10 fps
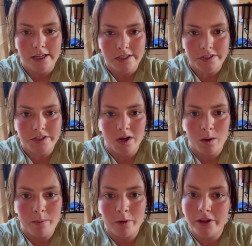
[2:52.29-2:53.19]
So
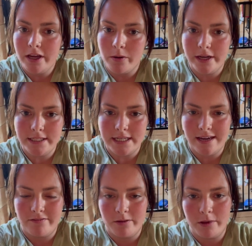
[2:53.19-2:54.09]
I'm only going to
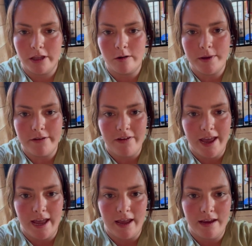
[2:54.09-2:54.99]
give them a little bit of
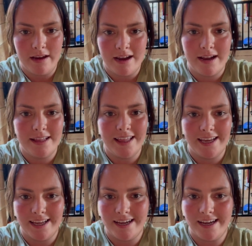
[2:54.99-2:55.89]
hay, kind of like
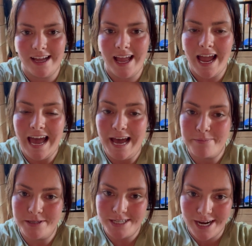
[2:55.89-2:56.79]
a
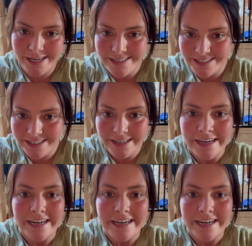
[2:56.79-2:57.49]
appetizer,